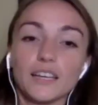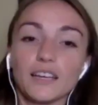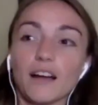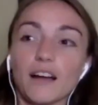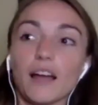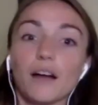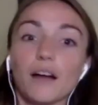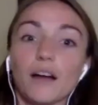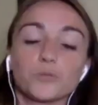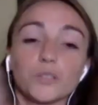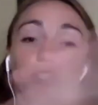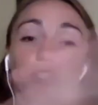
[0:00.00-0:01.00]
i, I
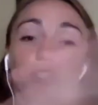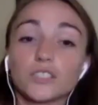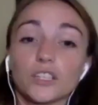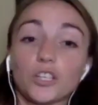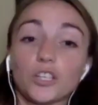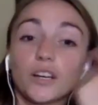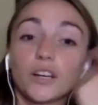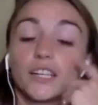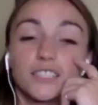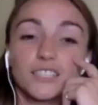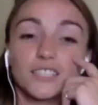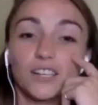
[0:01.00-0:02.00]
was really just like
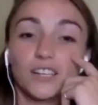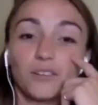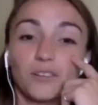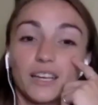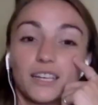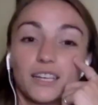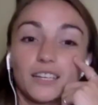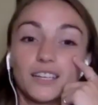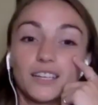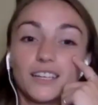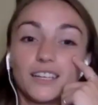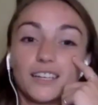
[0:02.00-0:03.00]
curious to know like
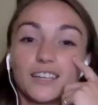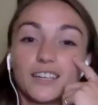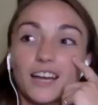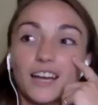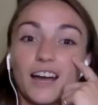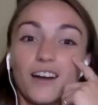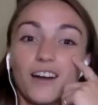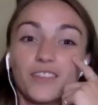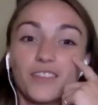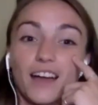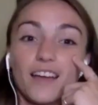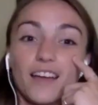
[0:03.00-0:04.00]
yeah. how
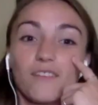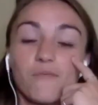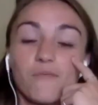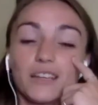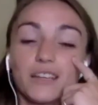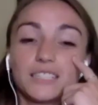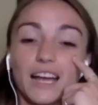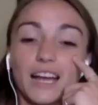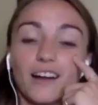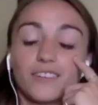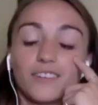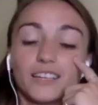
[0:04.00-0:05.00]
that went
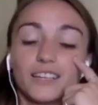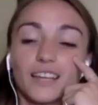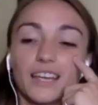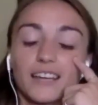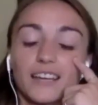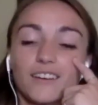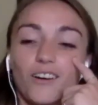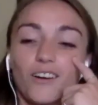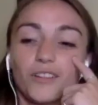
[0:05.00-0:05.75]
down and like all of